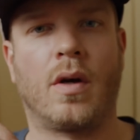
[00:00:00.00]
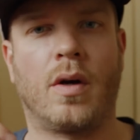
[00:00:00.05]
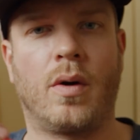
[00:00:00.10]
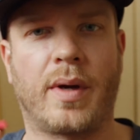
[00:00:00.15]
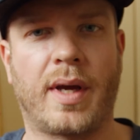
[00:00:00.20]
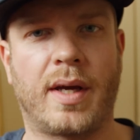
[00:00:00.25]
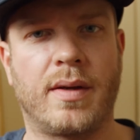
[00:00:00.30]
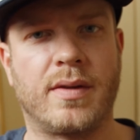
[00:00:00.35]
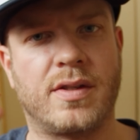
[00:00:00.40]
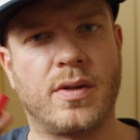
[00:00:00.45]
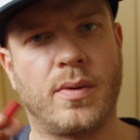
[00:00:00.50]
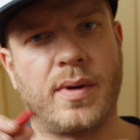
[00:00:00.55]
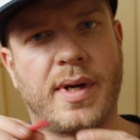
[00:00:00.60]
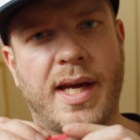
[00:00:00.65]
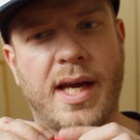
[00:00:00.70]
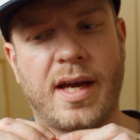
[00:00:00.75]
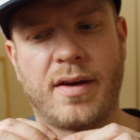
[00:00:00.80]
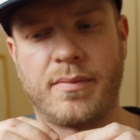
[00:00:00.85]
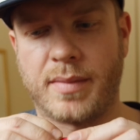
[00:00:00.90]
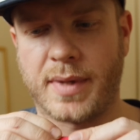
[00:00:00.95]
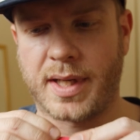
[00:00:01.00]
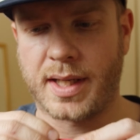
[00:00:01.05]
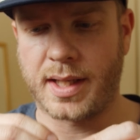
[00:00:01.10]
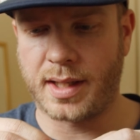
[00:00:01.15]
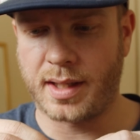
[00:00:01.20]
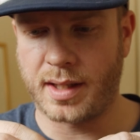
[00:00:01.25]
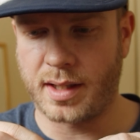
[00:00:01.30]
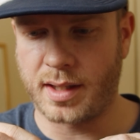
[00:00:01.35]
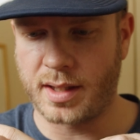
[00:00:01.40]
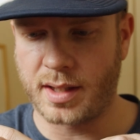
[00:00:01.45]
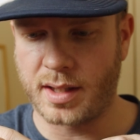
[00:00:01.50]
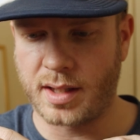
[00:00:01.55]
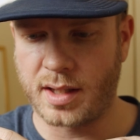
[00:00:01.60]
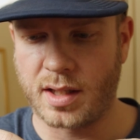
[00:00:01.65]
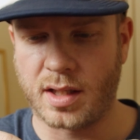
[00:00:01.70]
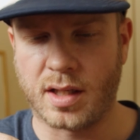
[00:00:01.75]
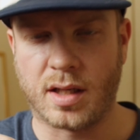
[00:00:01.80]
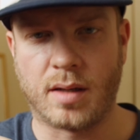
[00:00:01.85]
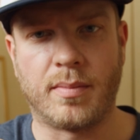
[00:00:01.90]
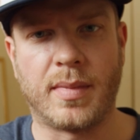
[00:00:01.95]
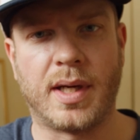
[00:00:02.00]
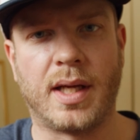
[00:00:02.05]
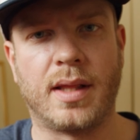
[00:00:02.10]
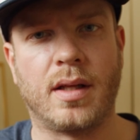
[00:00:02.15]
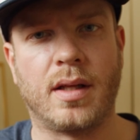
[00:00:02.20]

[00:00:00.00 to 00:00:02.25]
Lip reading: Okay, so I have my my